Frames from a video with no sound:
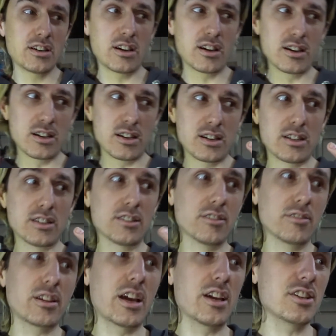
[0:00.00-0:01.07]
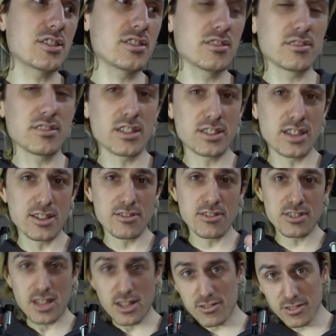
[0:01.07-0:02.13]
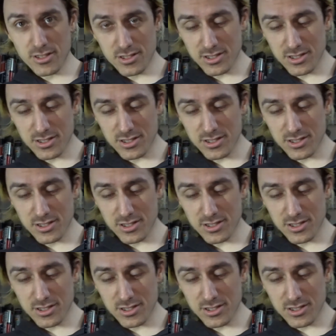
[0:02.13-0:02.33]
location, etc, etc.